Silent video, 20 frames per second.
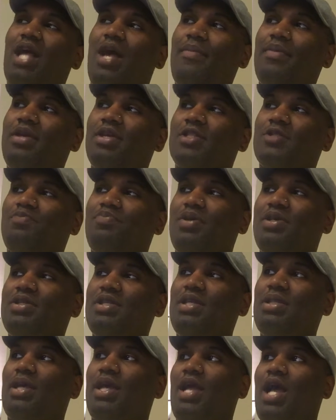Tommy is
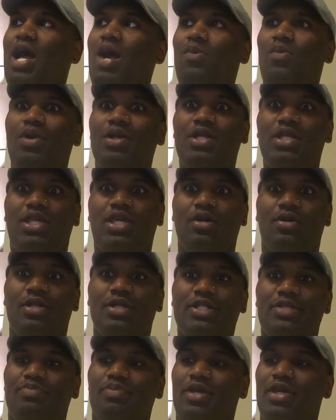pissed. He like, I wanted to kill
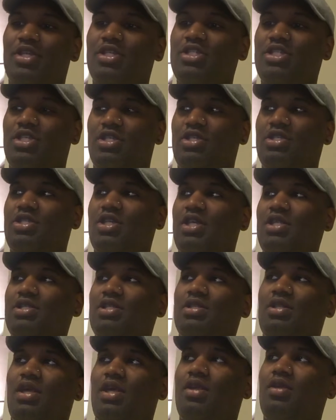this bitch. And
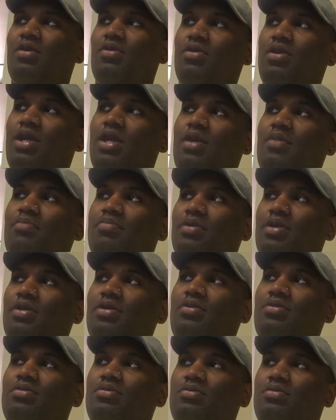Jason like, okay,
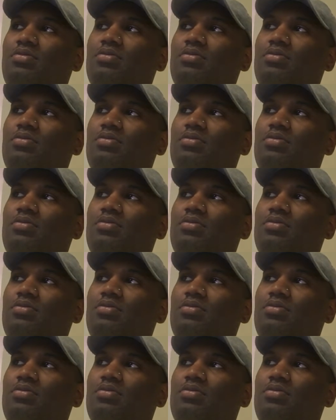but